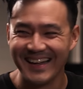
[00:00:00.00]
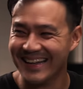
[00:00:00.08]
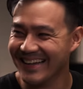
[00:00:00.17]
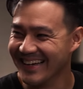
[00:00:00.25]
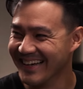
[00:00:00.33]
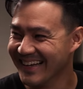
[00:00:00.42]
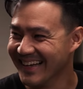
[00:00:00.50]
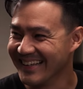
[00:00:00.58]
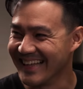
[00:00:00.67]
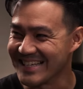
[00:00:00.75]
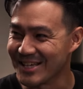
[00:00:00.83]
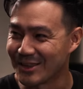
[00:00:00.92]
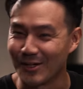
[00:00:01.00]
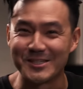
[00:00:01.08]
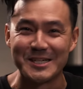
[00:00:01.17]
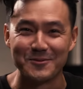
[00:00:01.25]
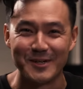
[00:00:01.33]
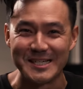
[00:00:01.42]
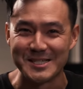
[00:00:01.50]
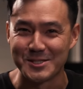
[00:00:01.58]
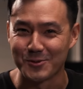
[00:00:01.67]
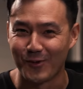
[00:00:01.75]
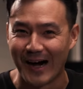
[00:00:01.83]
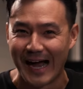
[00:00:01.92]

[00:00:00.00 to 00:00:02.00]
That's a 13 Reasons Why